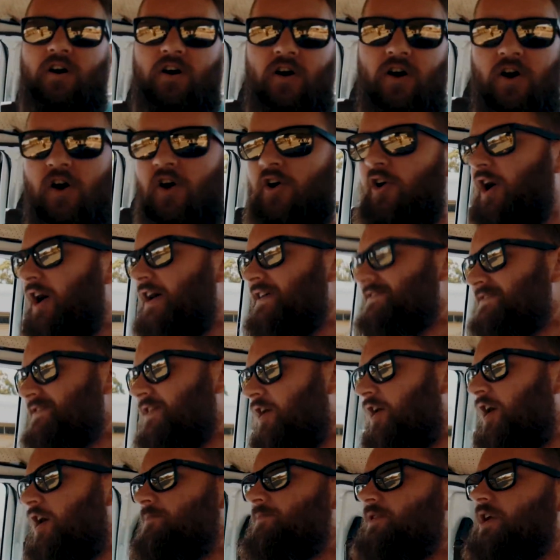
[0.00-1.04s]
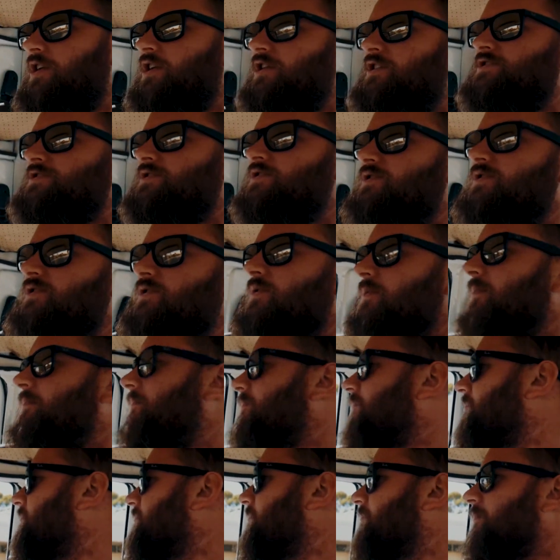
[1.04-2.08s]
Alright, so I'm going to do
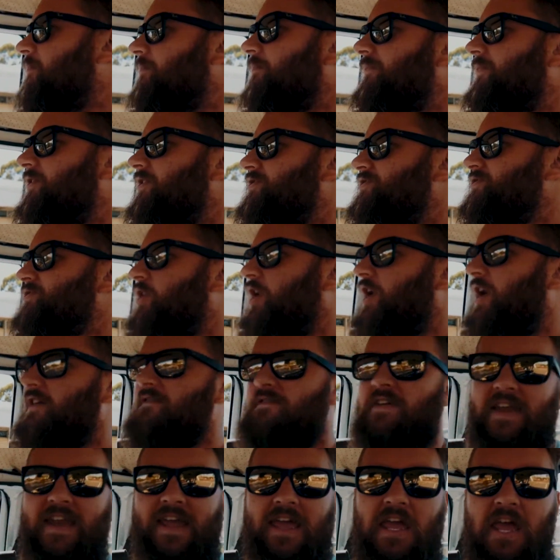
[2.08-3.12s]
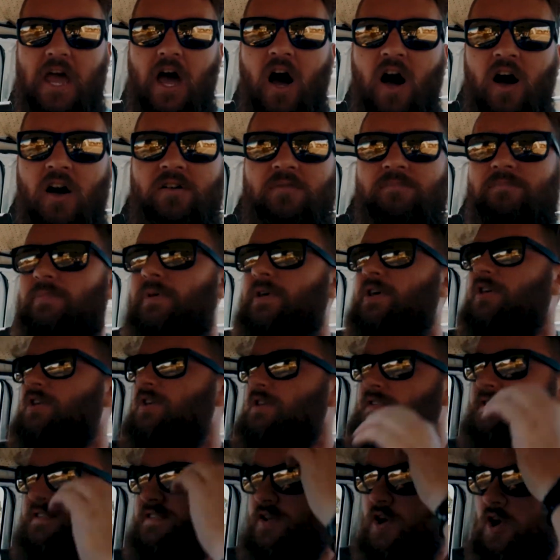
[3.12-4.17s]
the drive in here
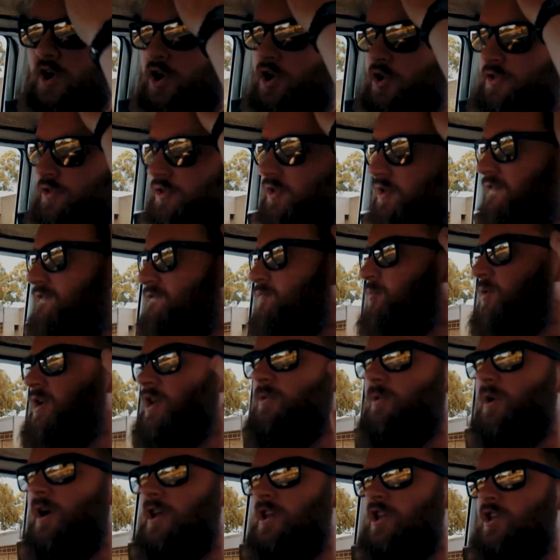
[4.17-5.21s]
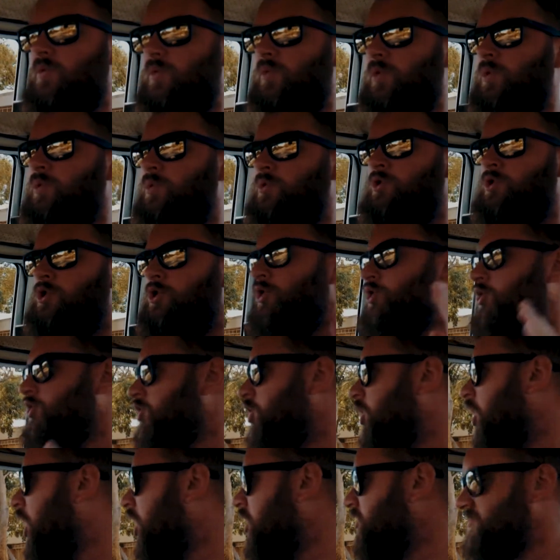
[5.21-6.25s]
because on the freeway you will
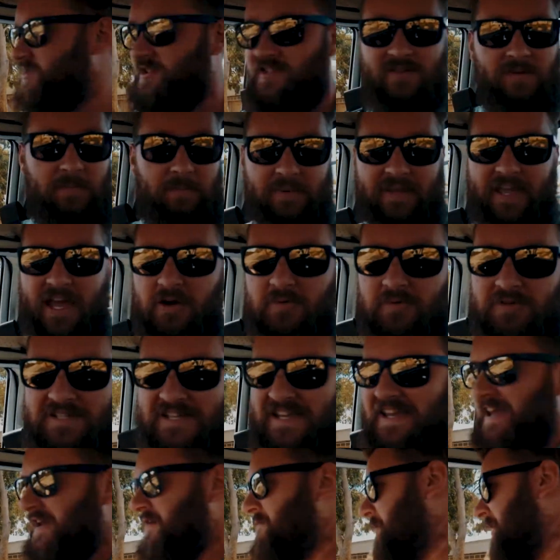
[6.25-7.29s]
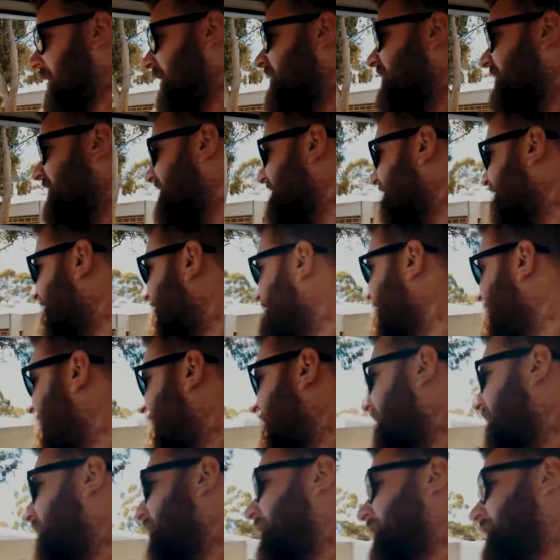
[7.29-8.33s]
not be able to hear me.
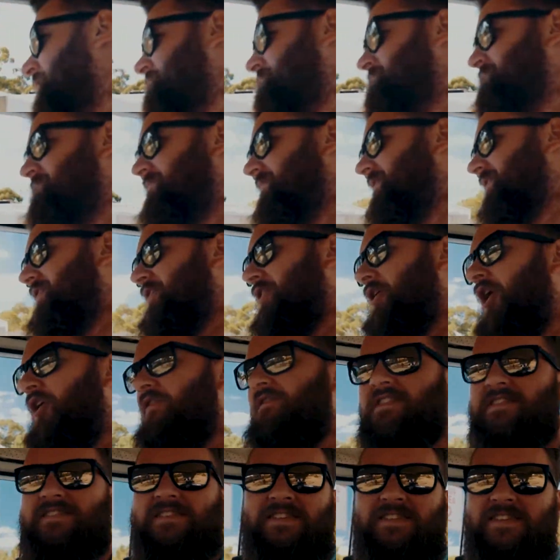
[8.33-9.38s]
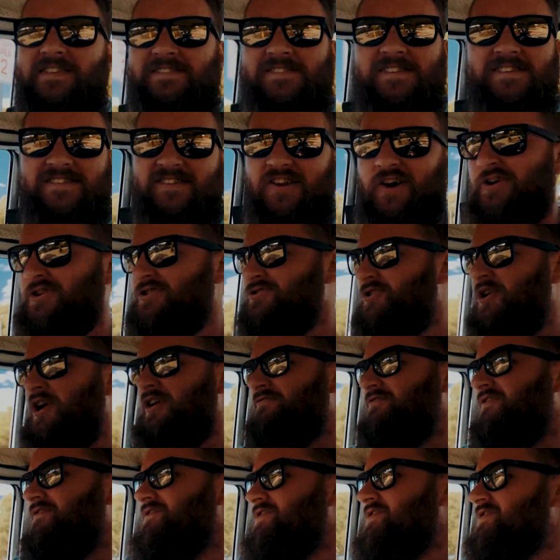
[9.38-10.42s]
Obviously this is no drive
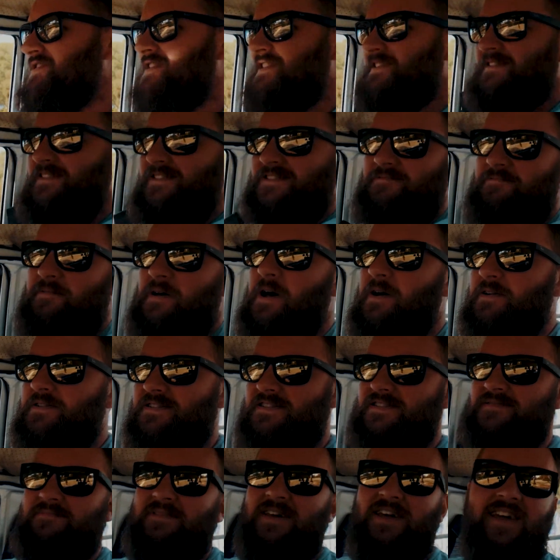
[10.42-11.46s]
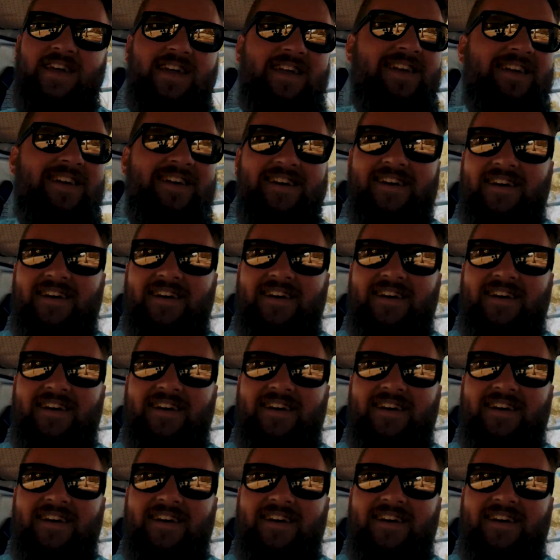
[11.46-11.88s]
review, this is about just me